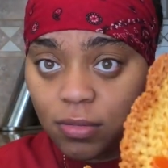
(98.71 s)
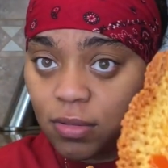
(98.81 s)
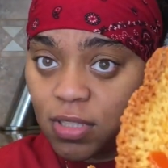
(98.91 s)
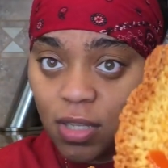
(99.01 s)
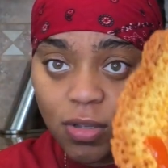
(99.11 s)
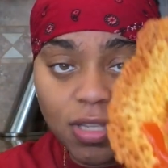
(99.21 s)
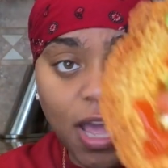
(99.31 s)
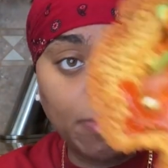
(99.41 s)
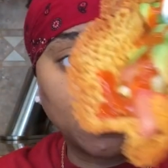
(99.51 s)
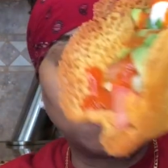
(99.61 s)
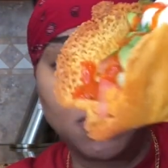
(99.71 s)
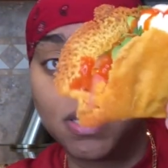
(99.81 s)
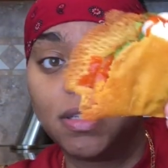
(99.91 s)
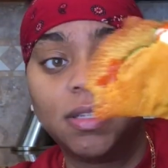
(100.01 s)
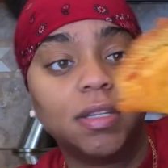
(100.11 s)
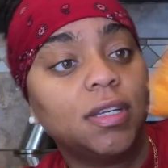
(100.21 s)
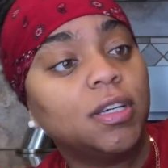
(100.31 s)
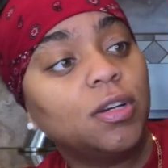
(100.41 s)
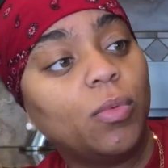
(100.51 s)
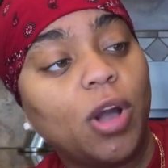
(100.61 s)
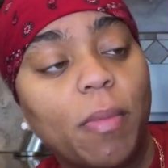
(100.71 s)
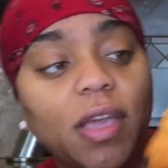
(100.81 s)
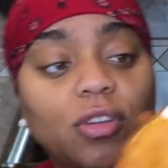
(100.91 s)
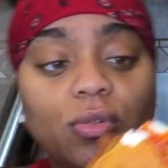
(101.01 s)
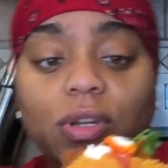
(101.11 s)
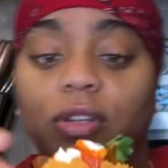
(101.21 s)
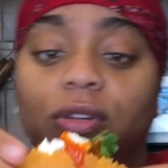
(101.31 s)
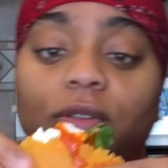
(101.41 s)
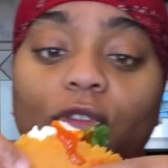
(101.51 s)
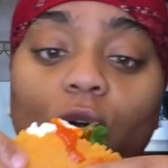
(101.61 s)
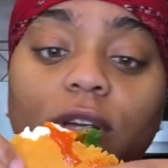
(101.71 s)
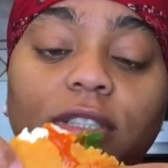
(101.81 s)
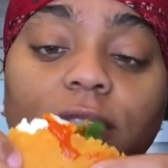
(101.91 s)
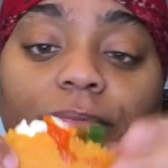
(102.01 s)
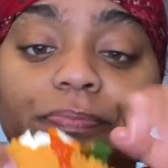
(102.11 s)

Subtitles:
It's a little sloppy, but we're gonna make it do what it do, of course.